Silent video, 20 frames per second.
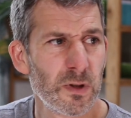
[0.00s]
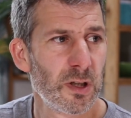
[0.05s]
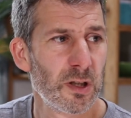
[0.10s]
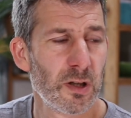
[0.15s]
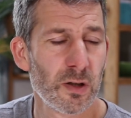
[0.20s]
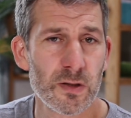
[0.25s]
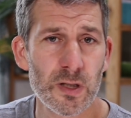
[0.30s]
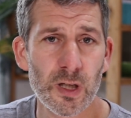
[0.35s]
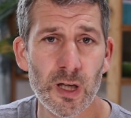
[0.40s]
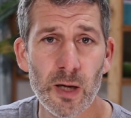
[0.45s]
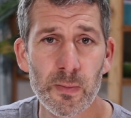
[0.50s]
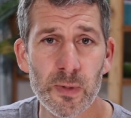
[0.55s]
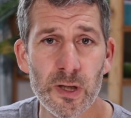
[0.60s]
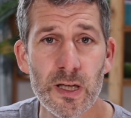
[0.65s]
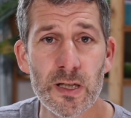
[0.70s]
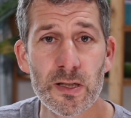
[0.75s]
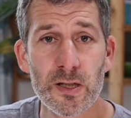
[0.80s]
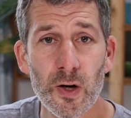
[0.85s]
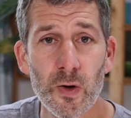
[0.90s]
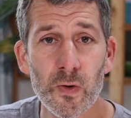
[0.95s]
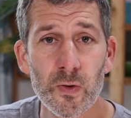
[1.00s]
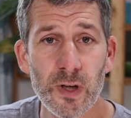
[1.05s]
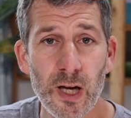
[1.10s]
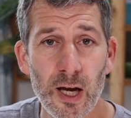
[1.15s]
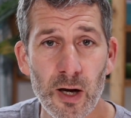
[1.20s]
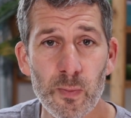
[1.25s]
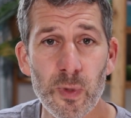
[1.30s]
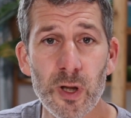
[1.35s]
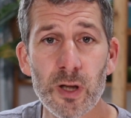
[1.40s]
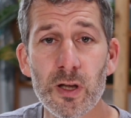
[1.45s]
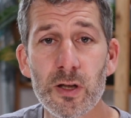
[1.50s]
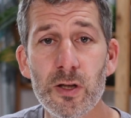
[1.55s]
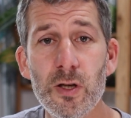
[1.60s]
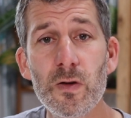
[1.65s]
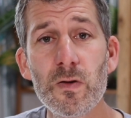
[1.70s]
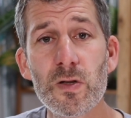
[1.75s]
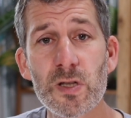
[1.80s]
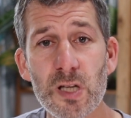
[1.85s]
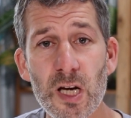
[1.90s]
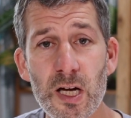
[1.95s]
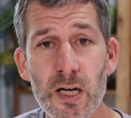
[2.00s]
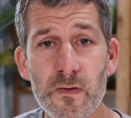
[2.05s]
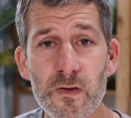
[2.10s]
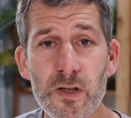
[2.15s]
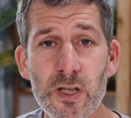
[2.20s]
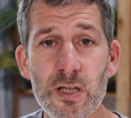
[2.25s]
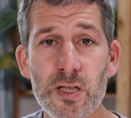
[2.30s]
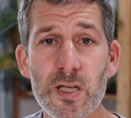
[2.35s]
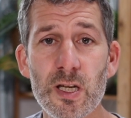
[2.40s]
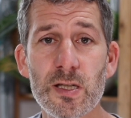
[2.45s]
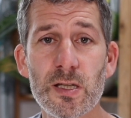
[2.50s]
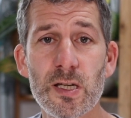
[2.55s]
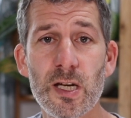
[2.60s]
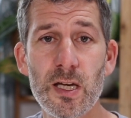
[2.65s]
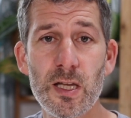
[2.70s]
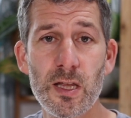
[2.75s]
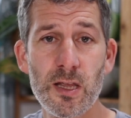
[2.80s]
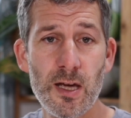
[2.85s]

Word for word: you know, it's a couple of years old now, but the new style of G C S E,